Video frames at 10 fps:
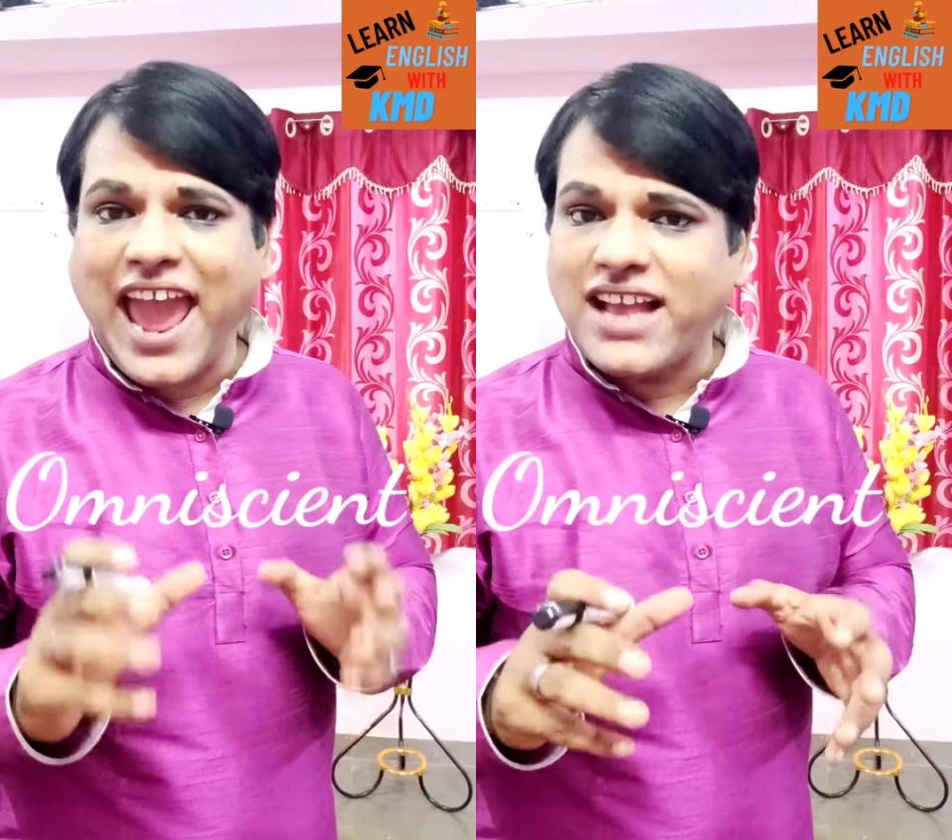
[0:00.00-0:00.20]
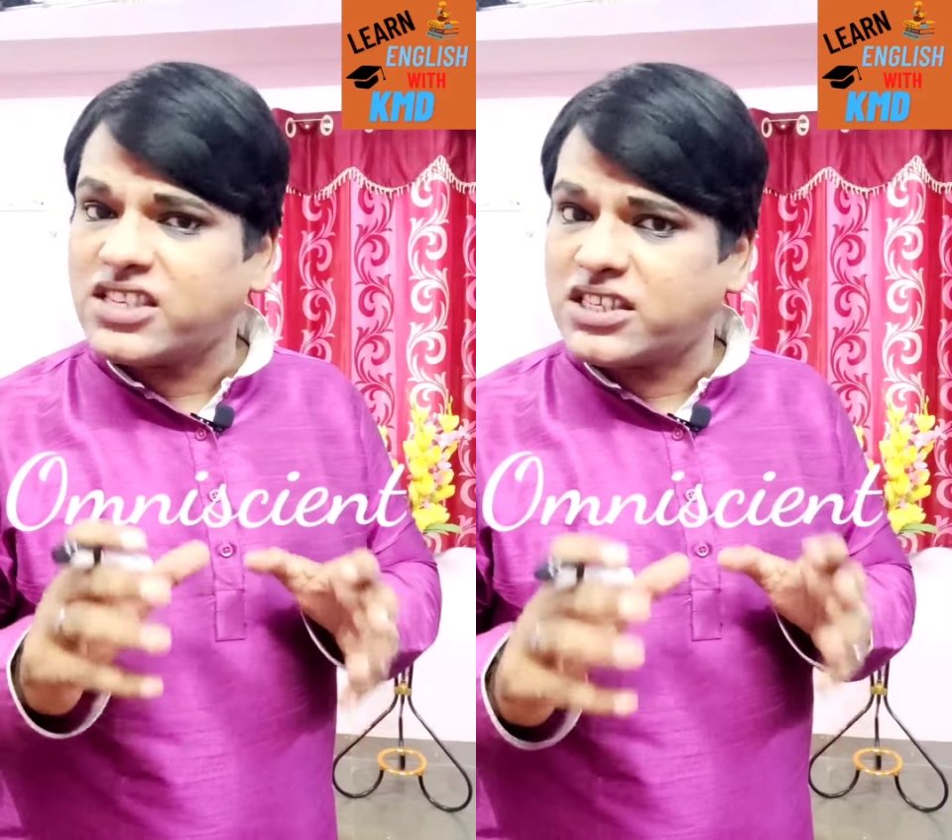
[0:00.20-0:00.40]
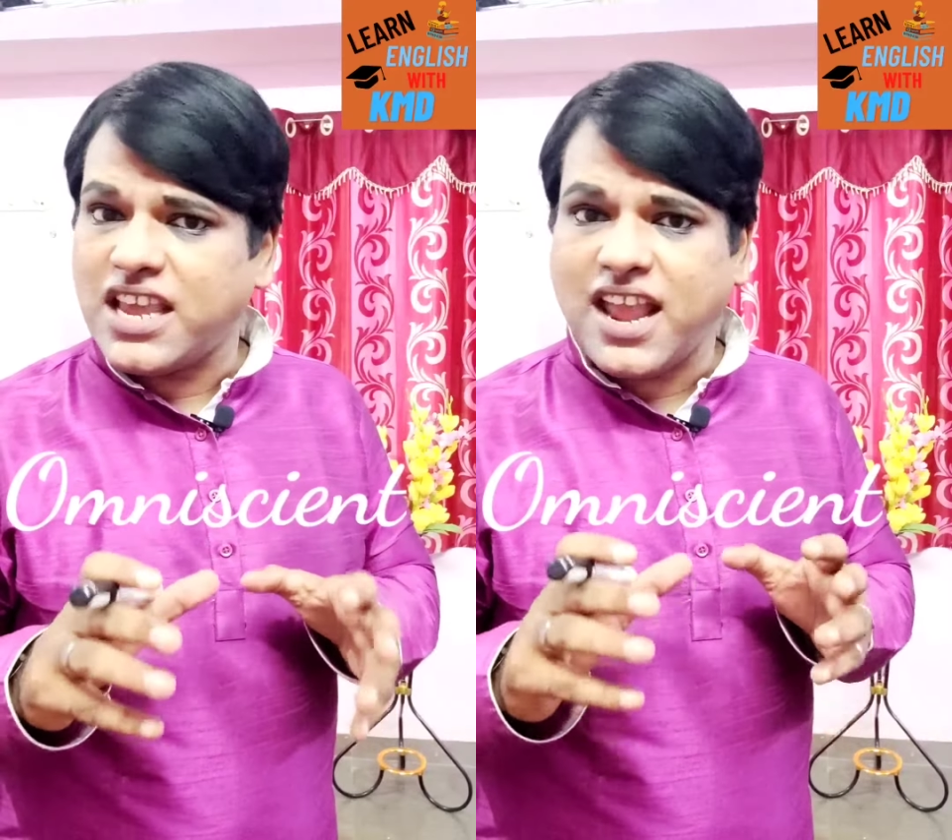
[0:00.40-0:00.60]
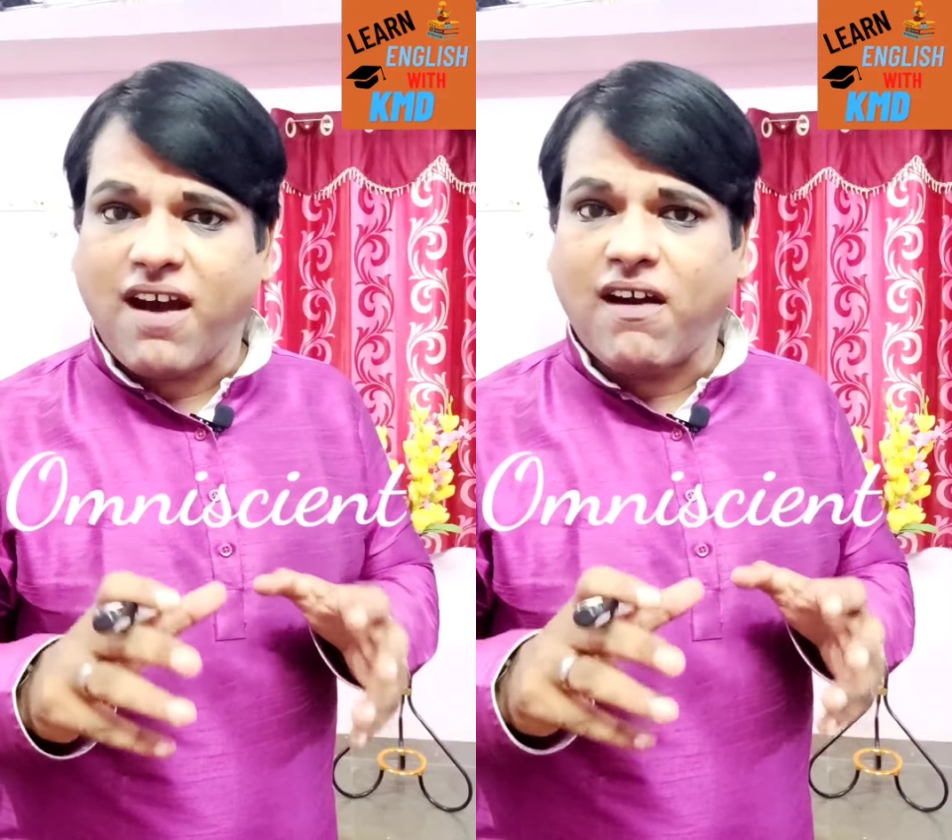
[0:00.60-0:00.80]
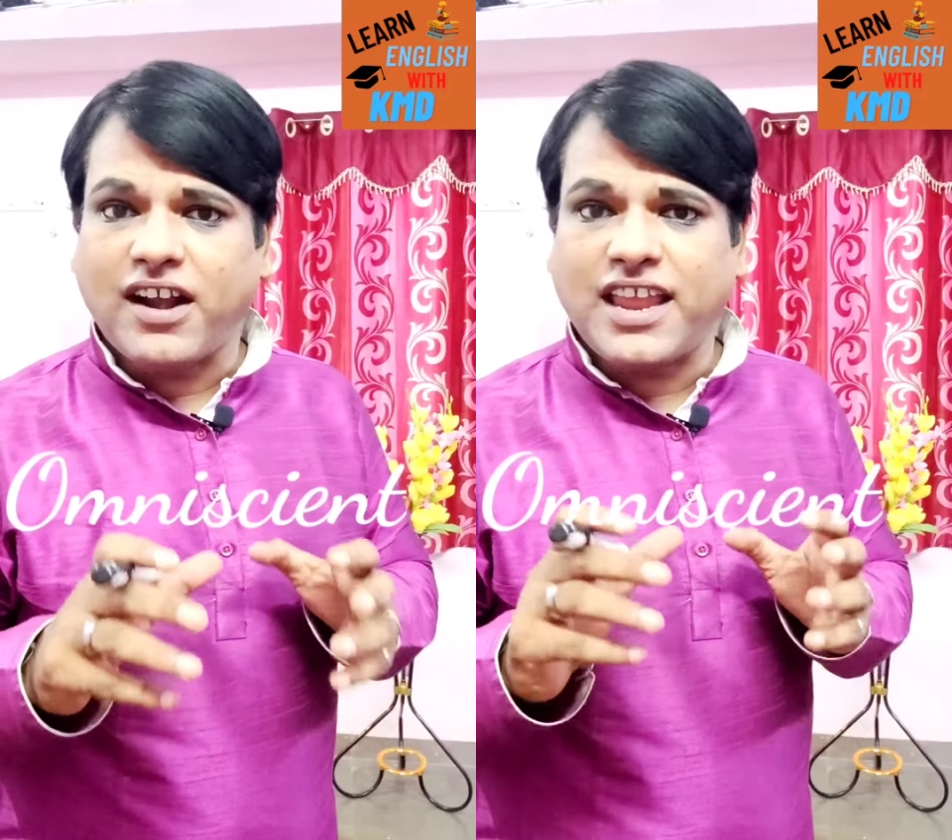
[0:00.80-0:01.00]
S C
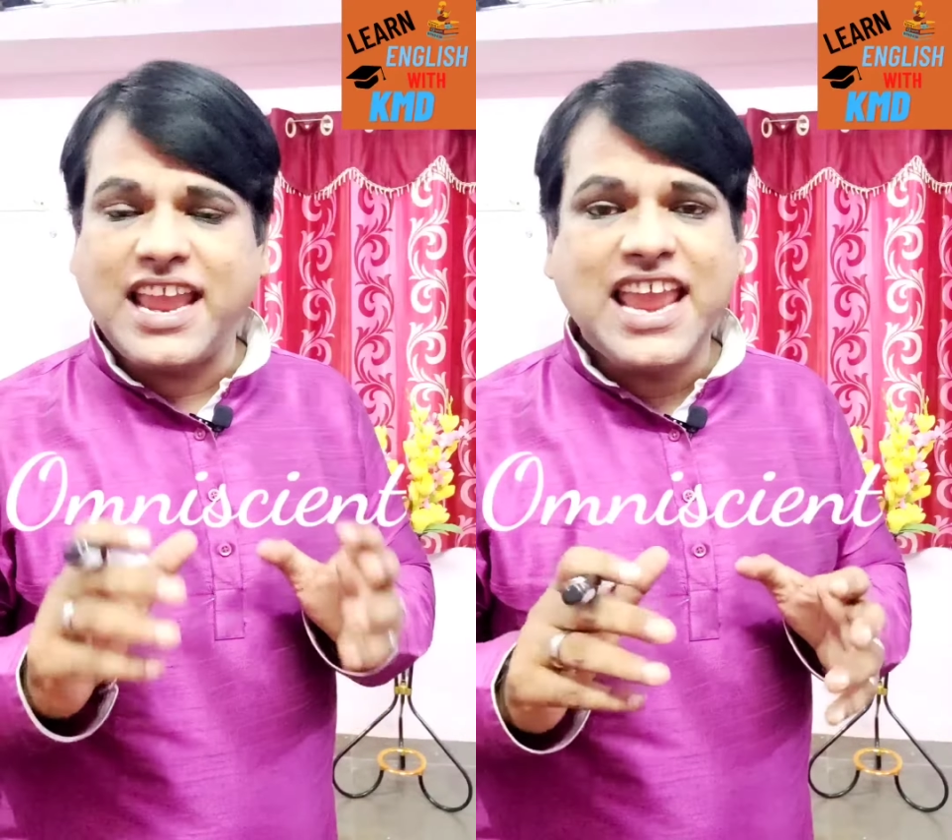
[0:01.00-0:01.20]
I